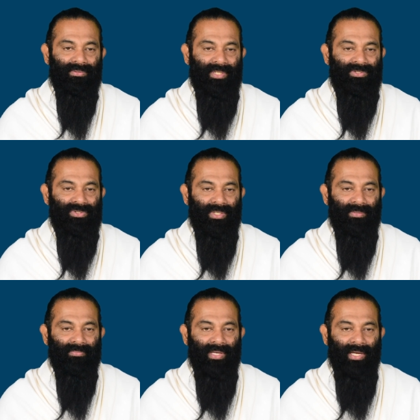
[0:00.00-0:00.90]

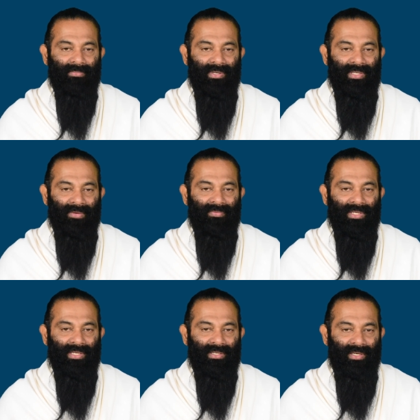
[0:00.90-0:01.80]
Tetsugen began by
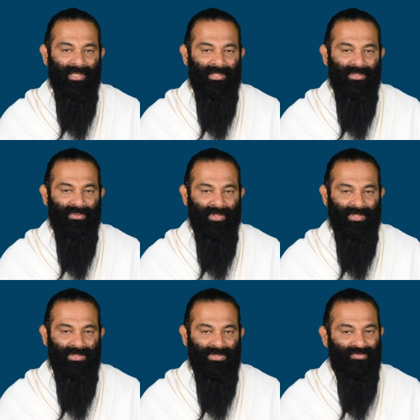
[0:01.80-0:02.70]
traveling and collecting
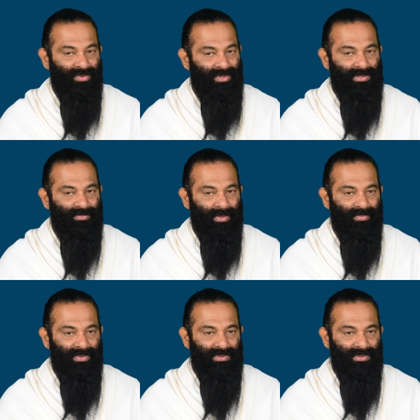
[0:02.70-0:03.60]
donations for this
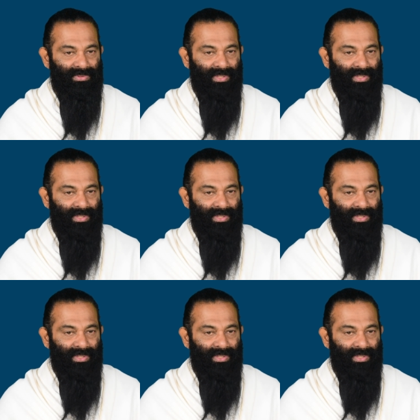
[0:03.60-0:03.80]
purpose.